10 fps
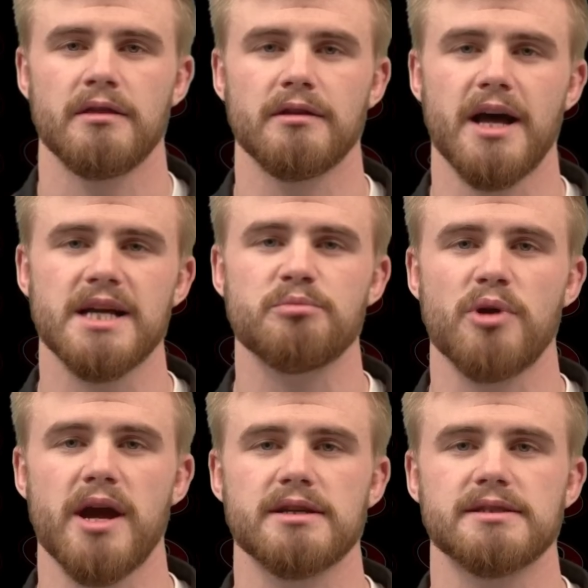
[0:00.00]
The last
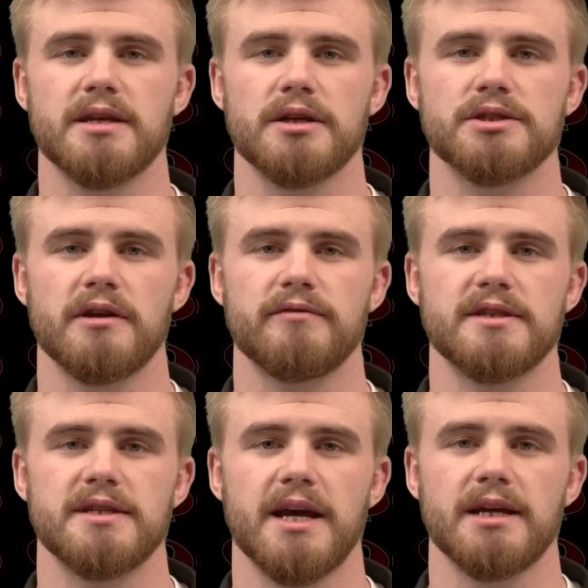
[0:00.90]
practice session of the
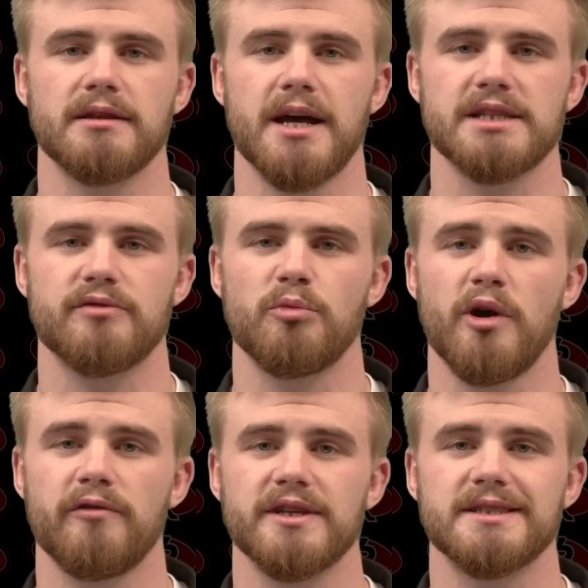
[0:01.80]
day lasts from
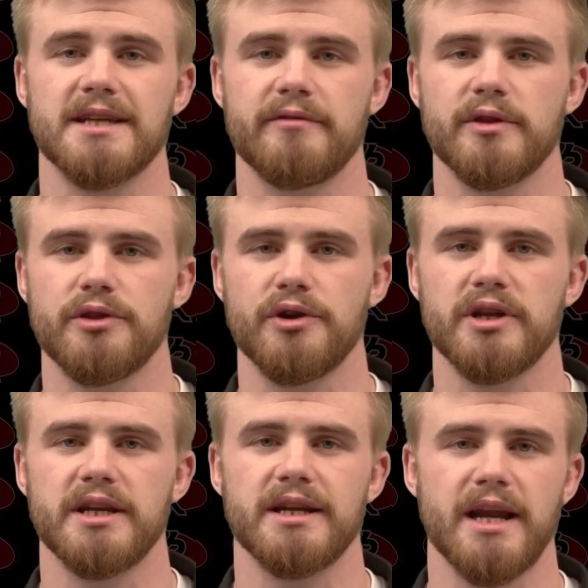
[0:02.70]
roughly
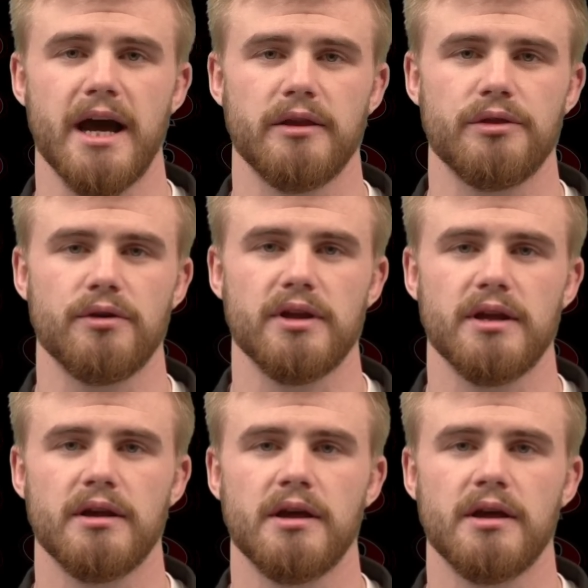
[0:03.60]
7.30 to 9.30.